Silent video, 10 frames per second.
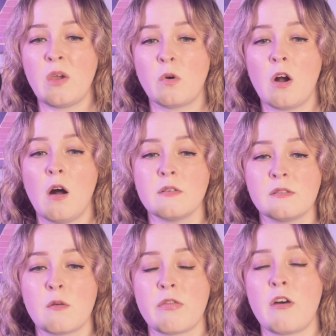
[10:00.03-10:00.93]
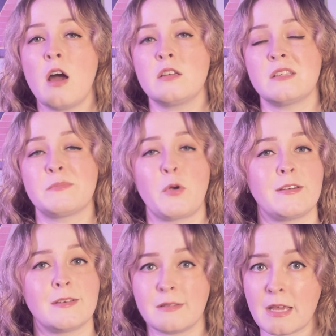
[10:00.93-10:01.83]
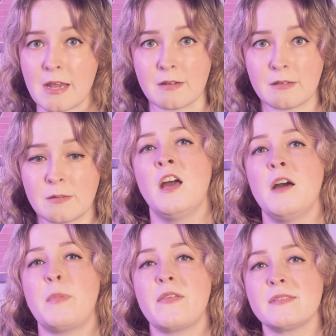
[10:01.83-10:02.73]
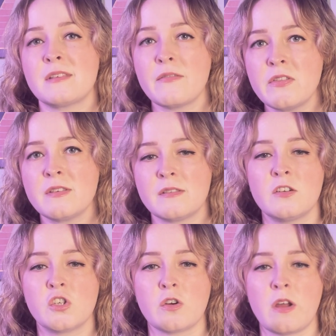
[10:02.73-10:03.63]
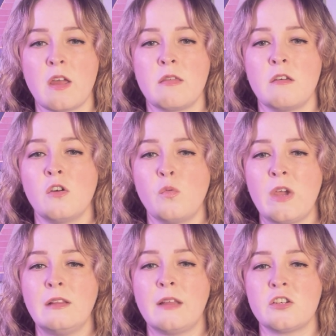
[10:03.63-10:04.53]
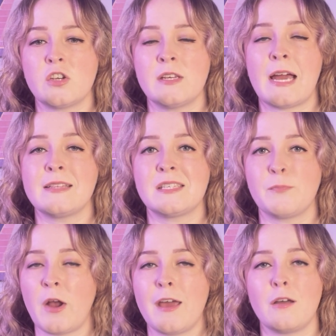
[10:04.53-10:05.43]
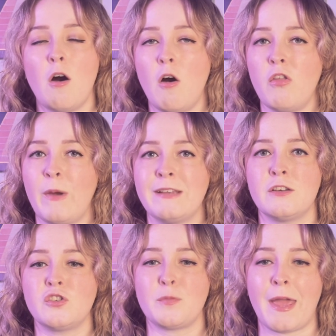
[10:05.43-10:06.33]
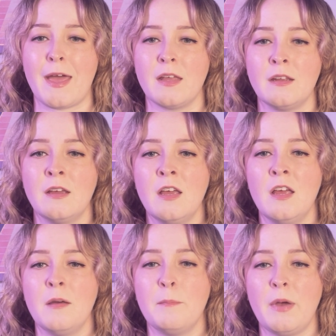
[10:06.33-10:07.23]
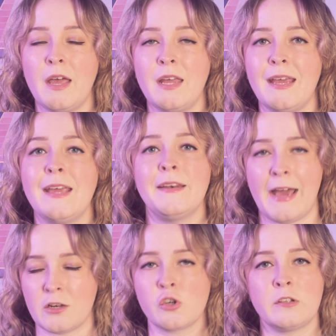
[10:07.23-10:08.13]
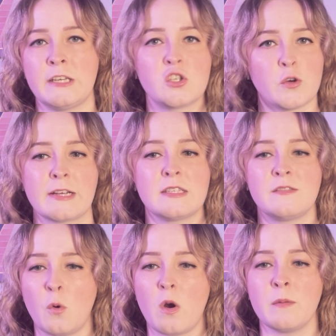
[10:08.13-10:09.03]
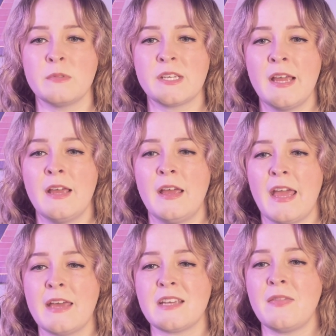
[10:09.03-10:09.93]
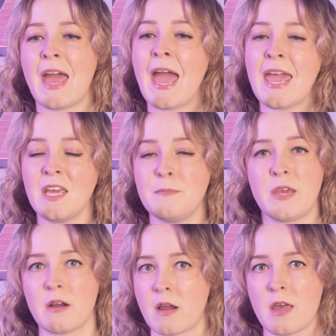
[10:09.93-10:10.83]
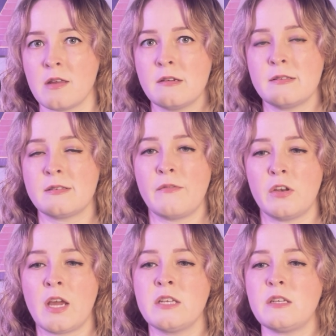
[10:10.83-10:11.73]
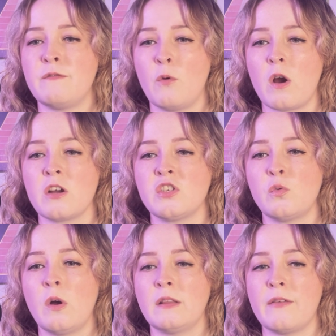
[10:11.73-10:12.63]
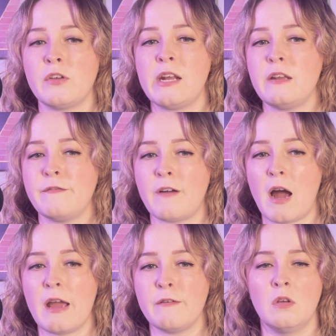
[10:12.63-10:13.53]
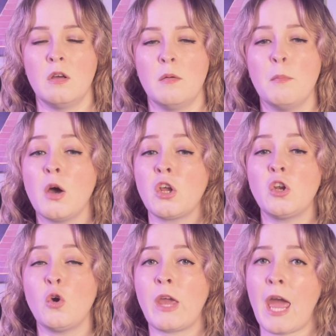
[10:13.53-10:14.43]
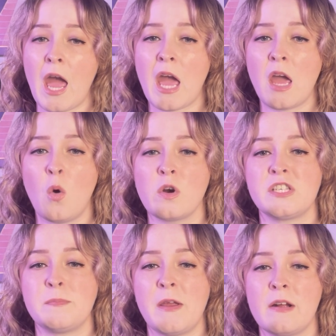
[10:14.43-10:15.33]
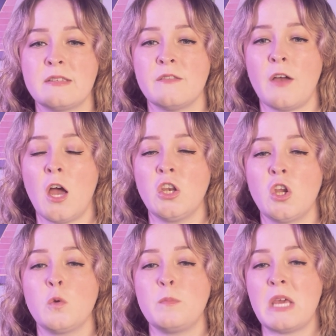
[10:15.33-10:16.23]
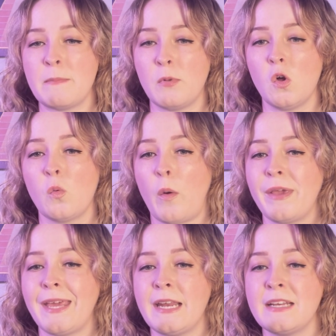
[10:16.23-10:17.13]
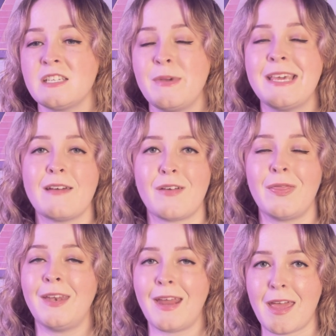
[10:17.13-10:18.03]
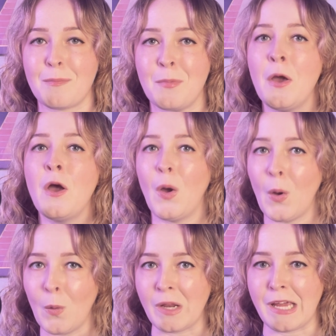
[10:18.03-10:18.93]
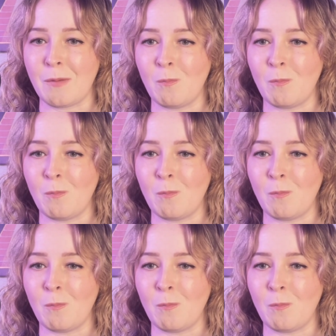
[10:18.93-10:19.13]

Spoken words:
were also thought to spread disease. By the 7th century, the Goi legend had spread all the way to Japan, but it naturally transformed, and in the Heian period, 794 to 1185, Mononoke, or spirits of unknown people, were beginning to be given the name Oni.